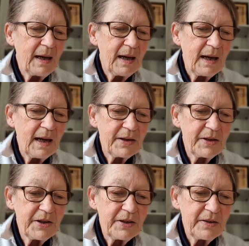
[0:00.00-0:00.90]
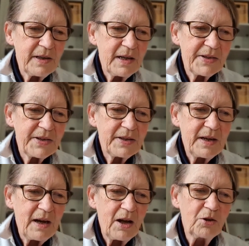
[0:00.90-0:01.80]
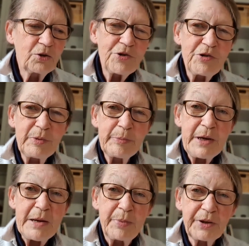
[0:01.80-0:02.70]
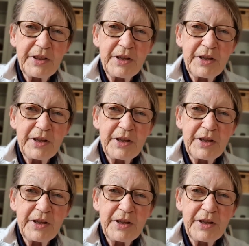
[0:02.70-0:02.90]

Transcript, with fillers: And there's a whole group of people in the